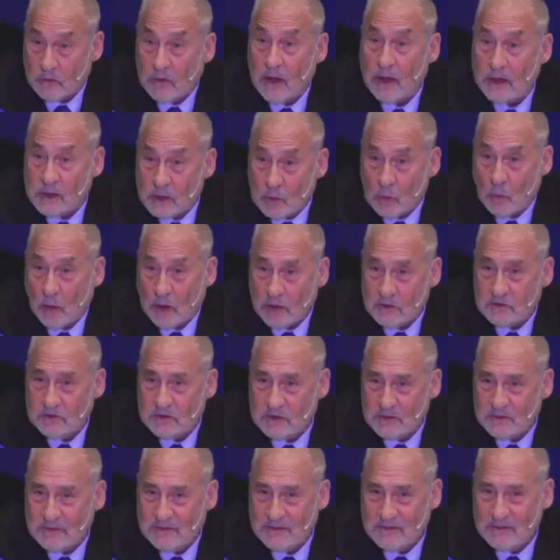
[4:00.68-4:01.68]
are the lucky
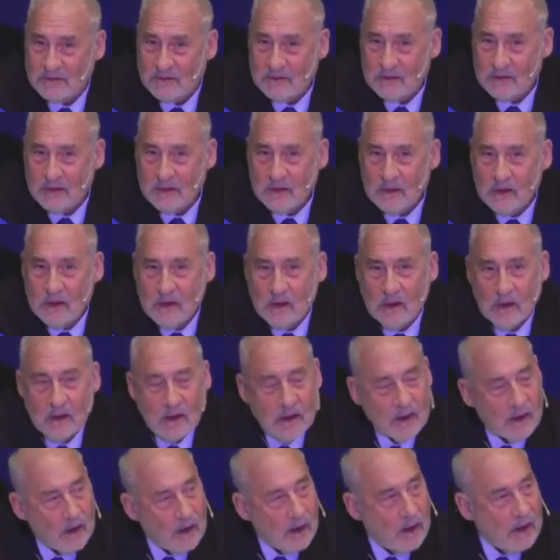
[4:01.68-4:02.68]
ones,
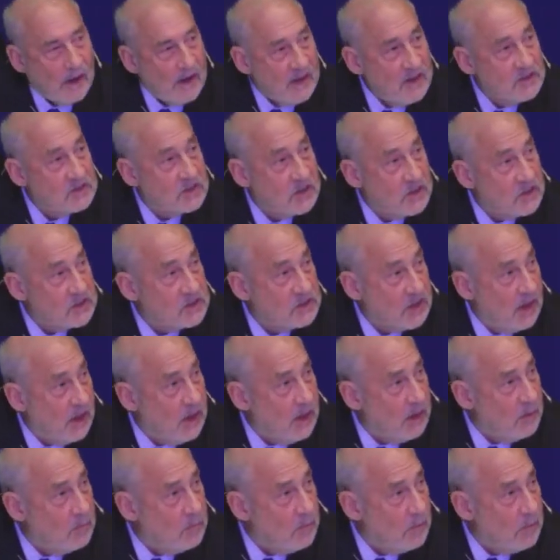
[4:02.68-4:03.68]
uh, is the
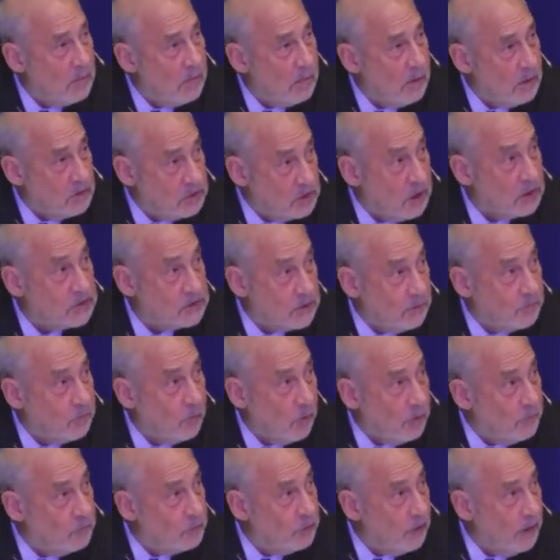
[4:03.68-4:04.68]
same adjusted
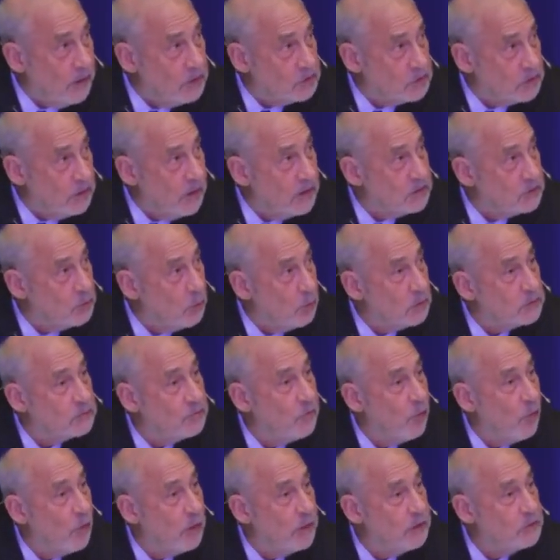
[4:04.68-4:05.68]
for inflation as it
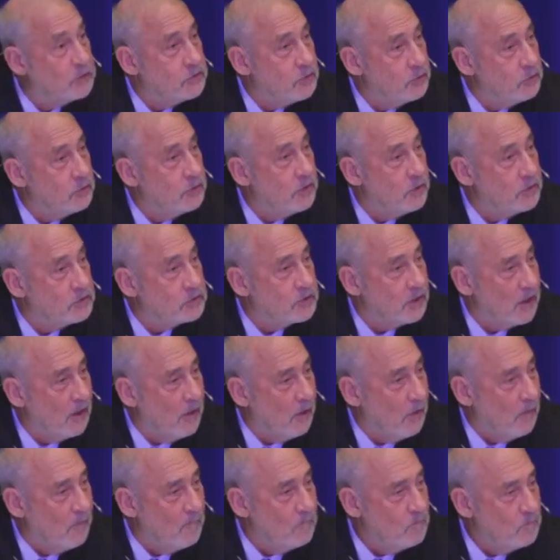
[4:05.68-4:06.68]
was 42 years
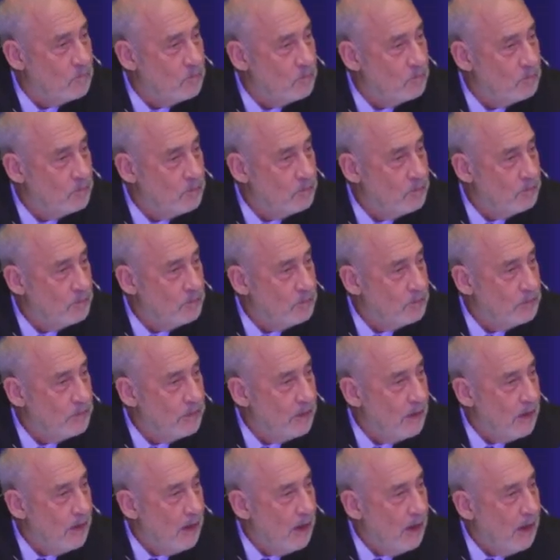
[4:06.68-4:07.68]
ago.
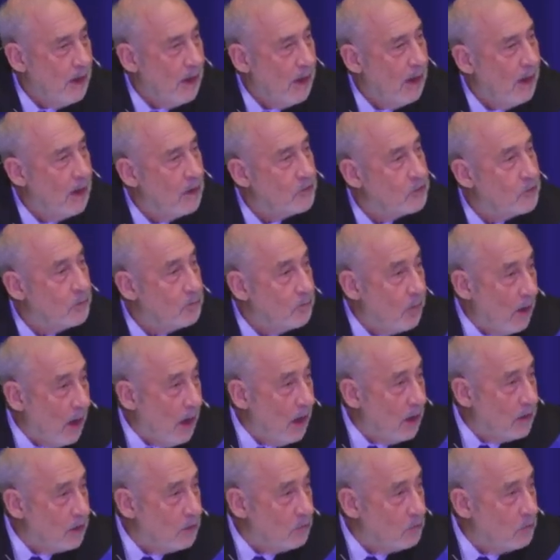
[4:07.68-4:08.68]
And at the
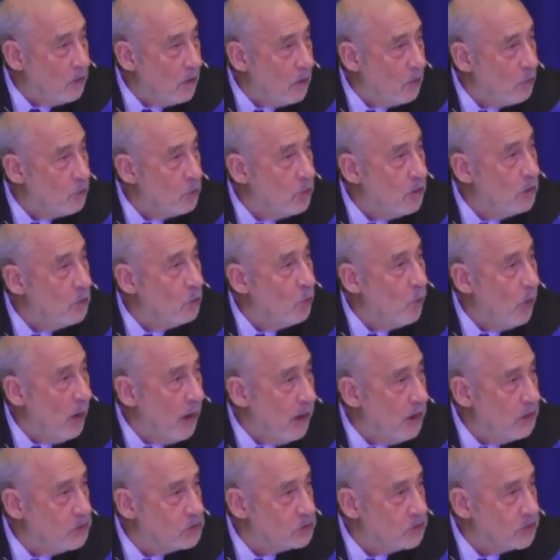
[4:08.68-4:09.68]
bottom, real
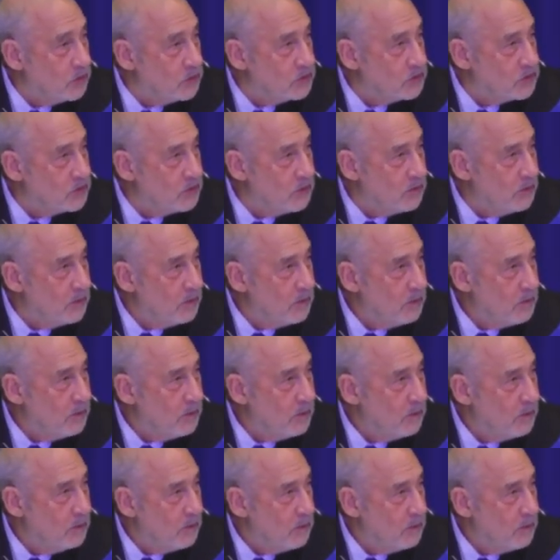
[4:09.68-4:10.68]
wages
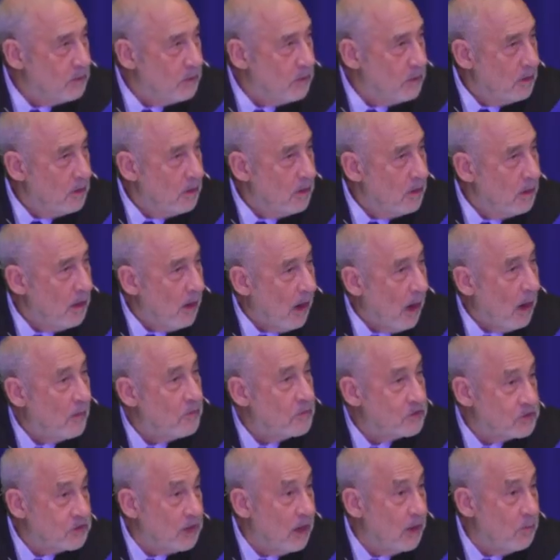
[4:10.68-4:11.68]

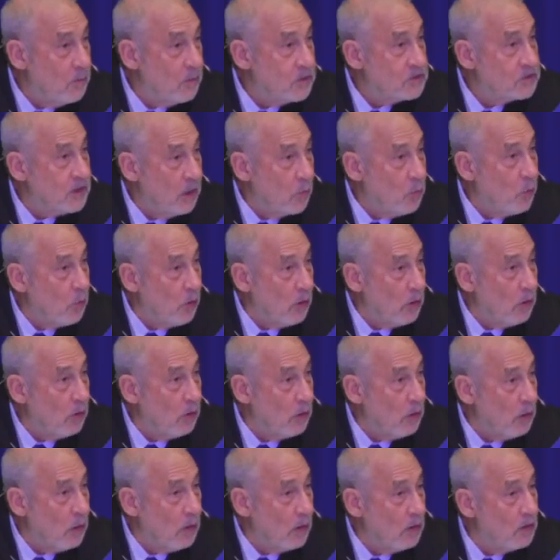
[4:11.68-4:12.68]
are the same as they
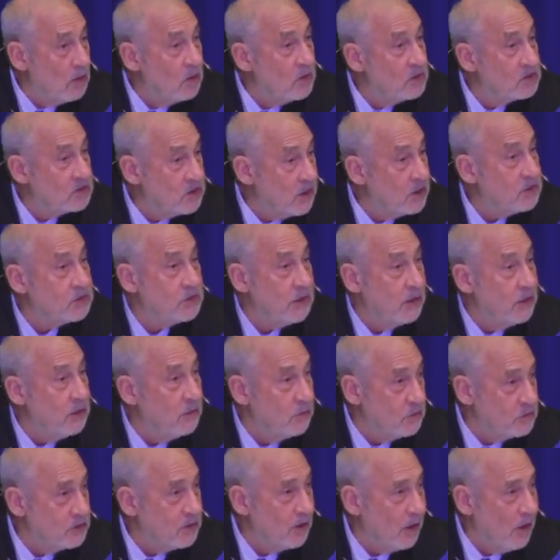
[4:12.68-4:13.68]
were 60
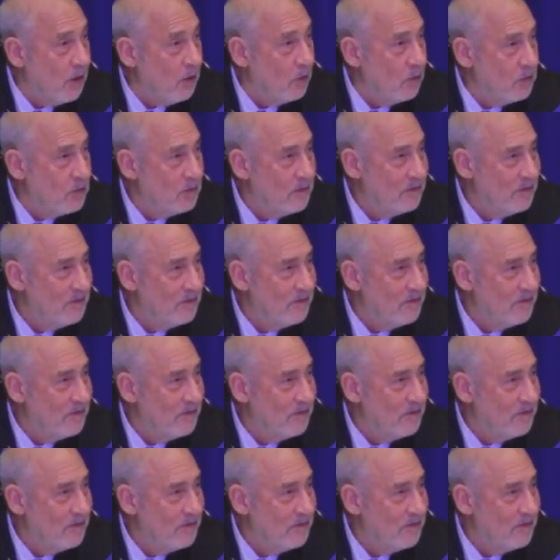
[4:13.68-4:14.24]
years ago.